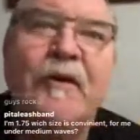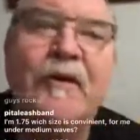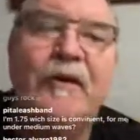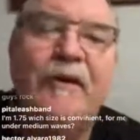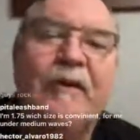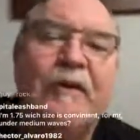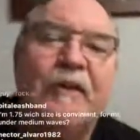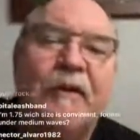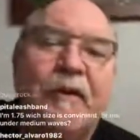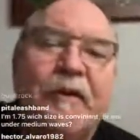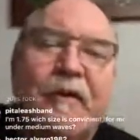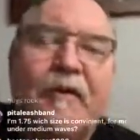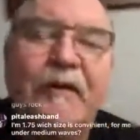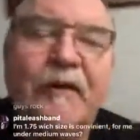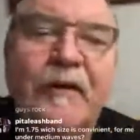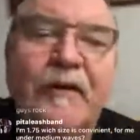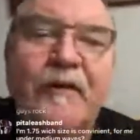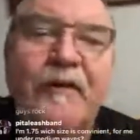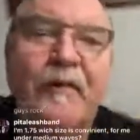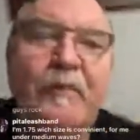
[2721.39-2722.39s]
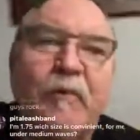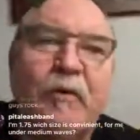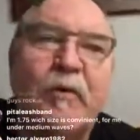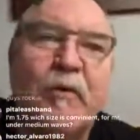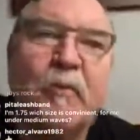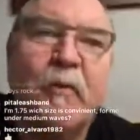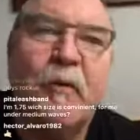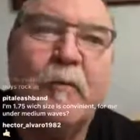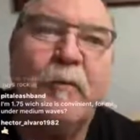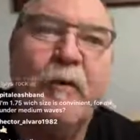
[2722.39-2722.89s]
you can make a board
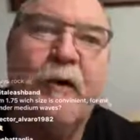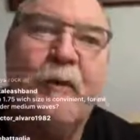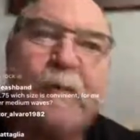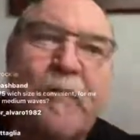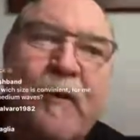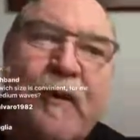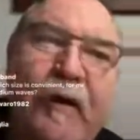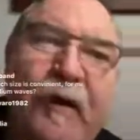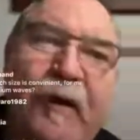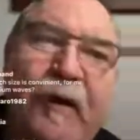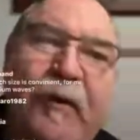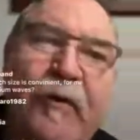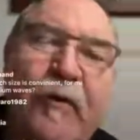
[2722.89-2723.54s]
more versatile,